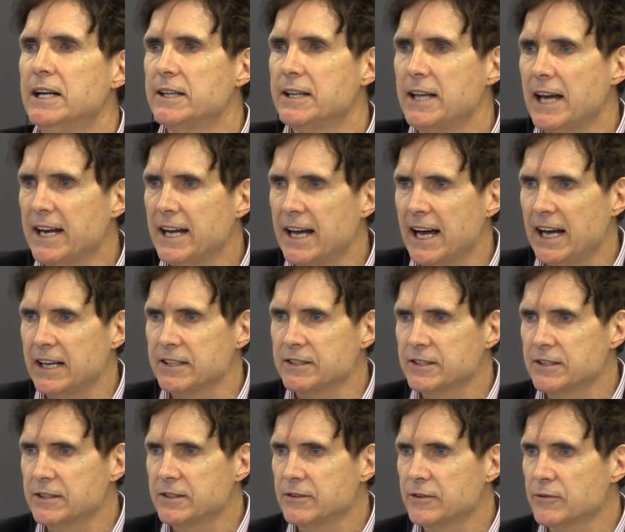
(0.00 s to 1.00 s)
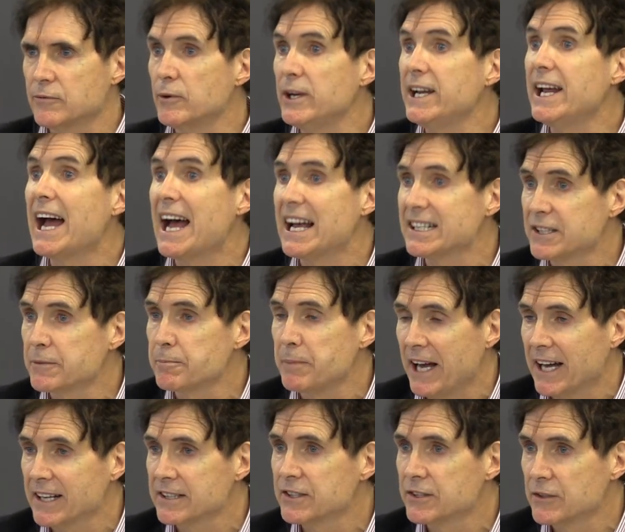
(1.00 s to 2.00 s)
that has three
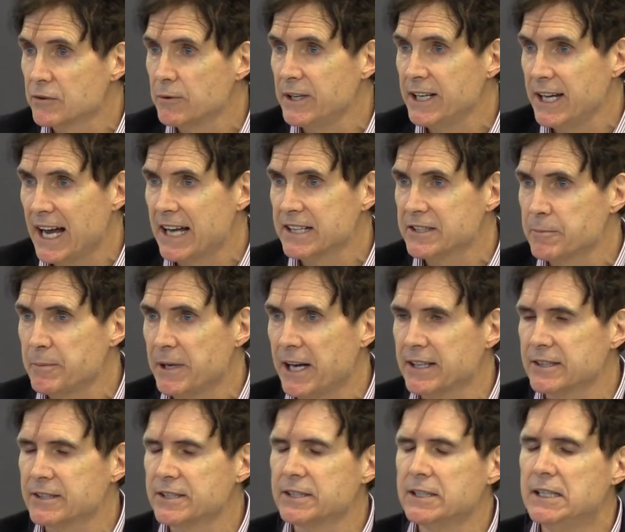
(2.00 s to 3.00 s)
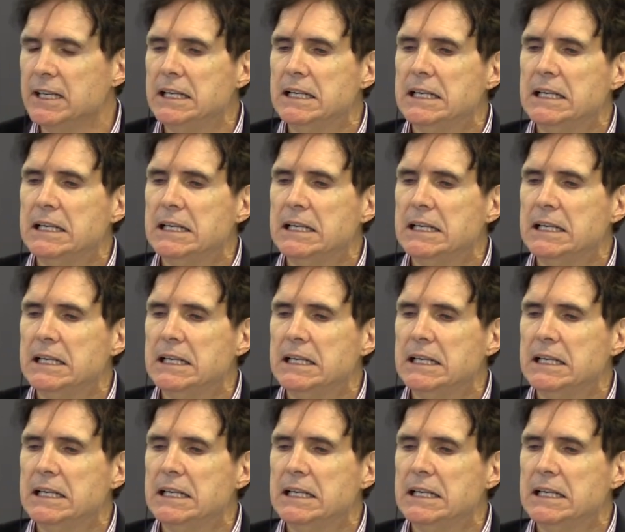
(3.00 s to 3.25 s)
aspects, three aspects.